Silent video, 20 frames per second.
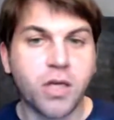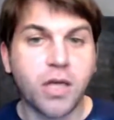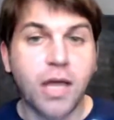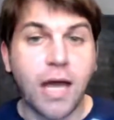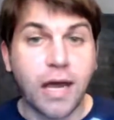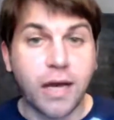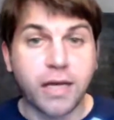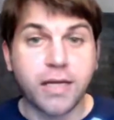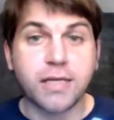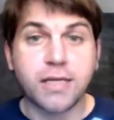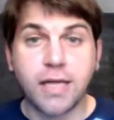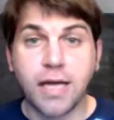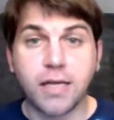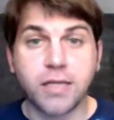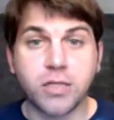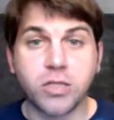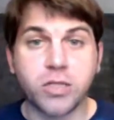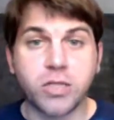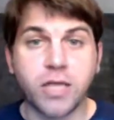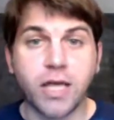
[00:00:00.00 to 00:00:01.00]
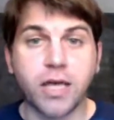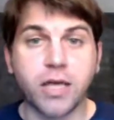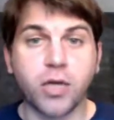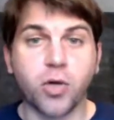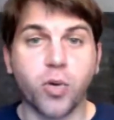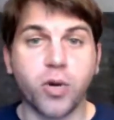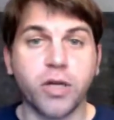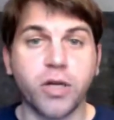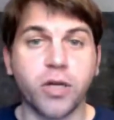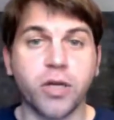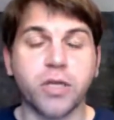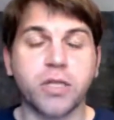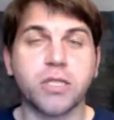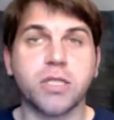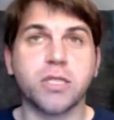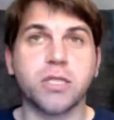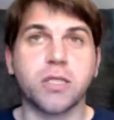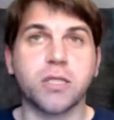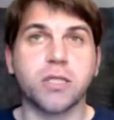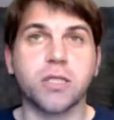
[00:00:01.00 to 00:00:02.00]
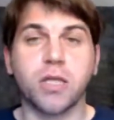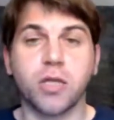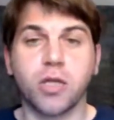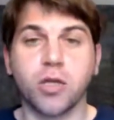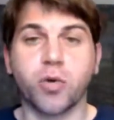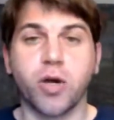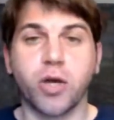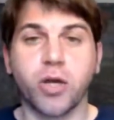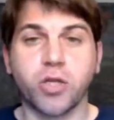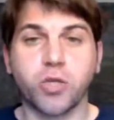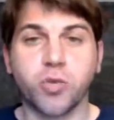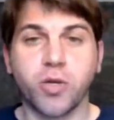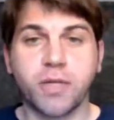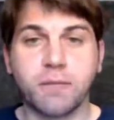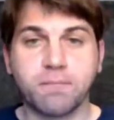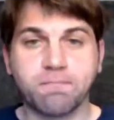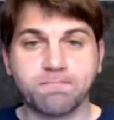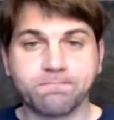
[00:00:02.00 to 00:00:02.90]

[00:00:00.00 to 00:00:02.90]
and, and does that in quite nice, uh, quite a nice way.